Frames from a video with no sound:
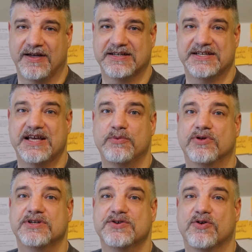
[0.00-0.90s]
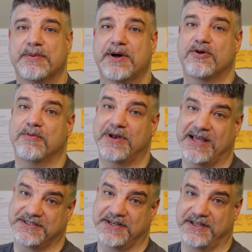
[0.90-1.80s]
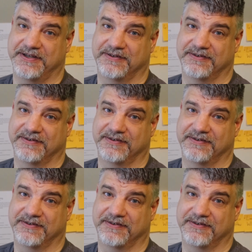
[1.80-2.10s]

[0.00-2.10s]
Today we're going to talk about complexity.